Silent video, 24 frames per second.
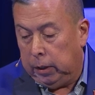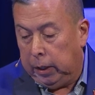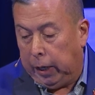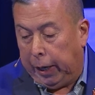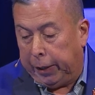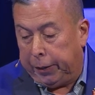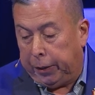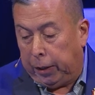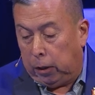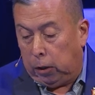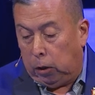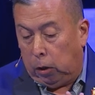I
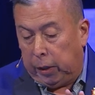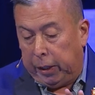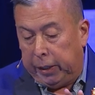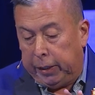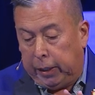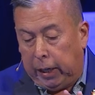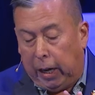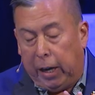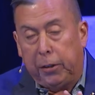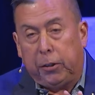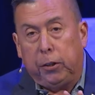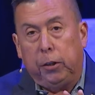not only
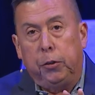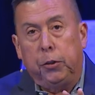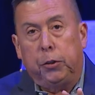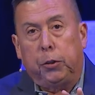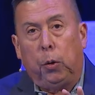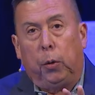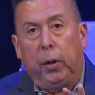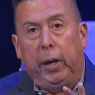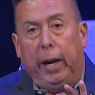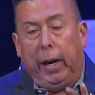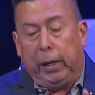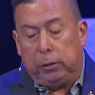got to
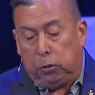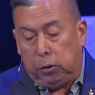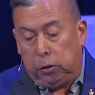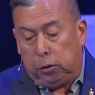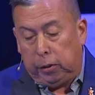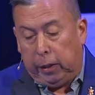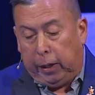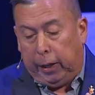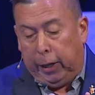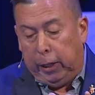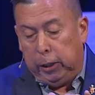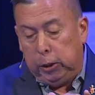enjoy
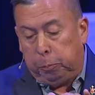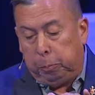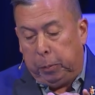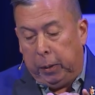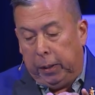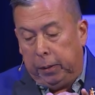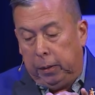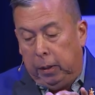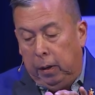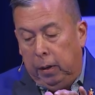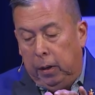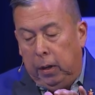exercise,
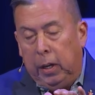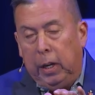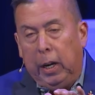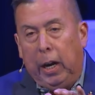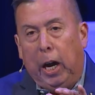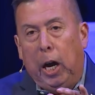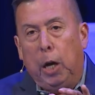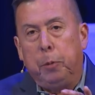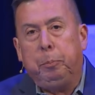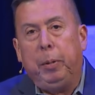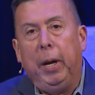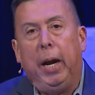but
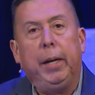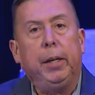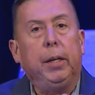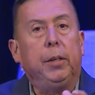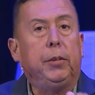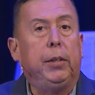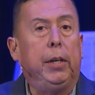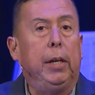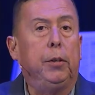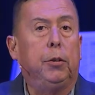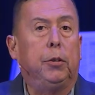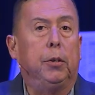I paid
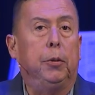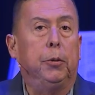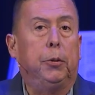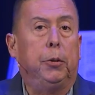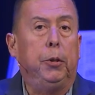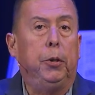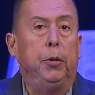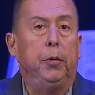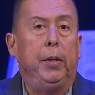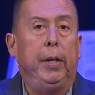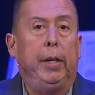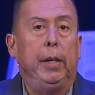attention
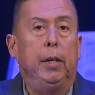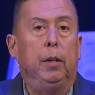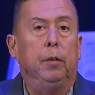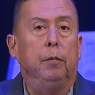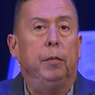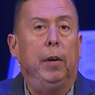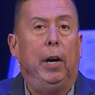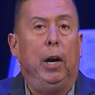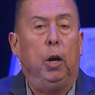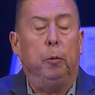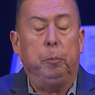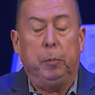to the
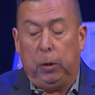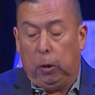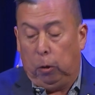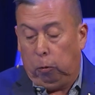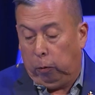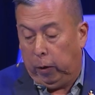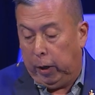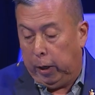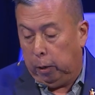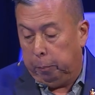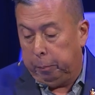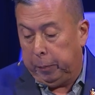environment
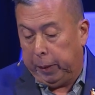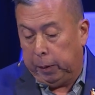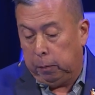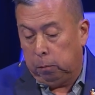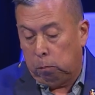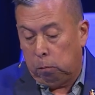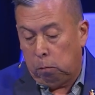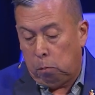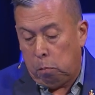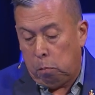around me.